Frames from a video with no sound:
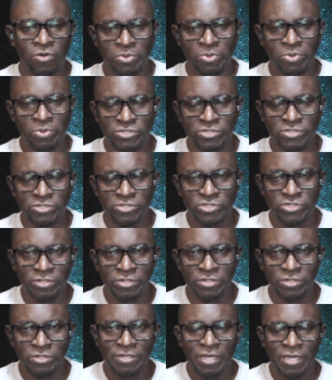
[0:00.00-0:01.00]

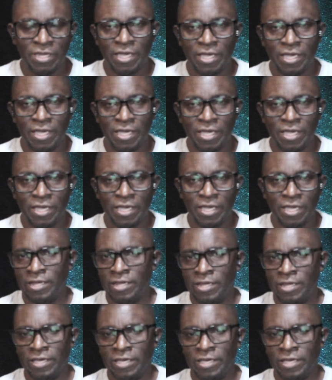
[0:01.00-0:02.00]
position and
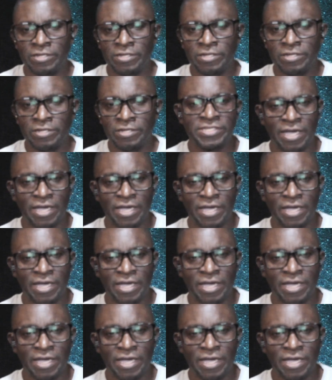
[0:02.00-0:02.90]
it is not a title.